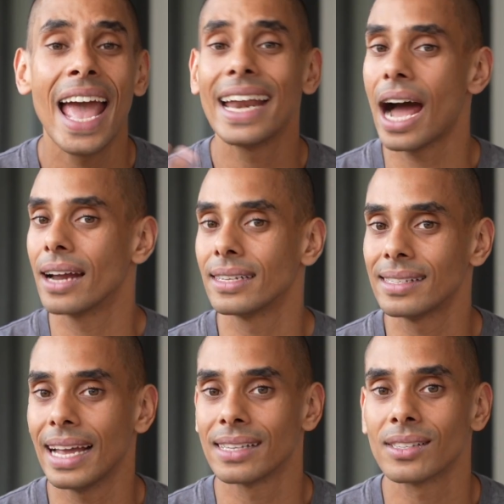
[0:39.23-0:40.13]
and
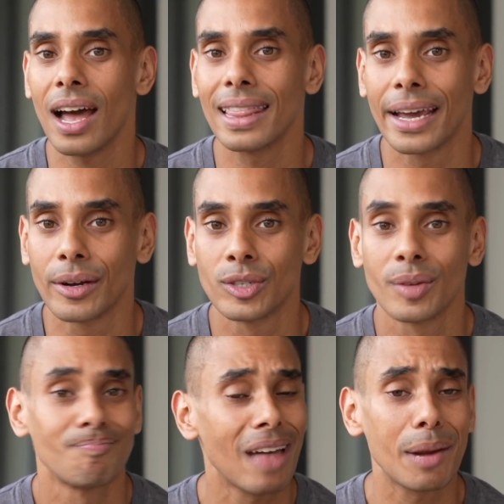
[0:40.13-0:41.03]
understand sign language?
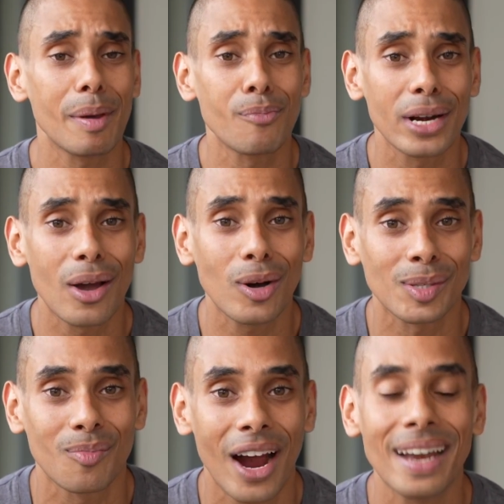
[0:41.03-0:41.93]
That'd be pretty
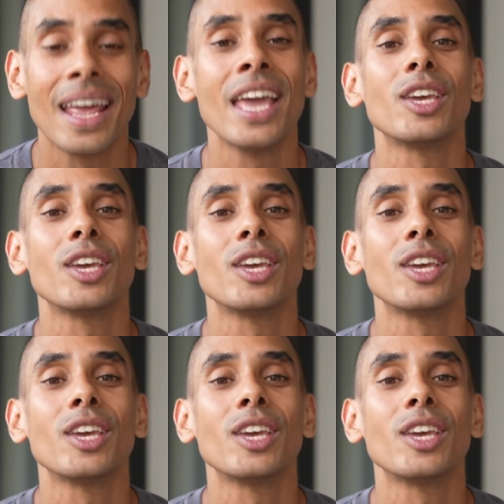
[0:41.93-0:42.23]
awesome, right?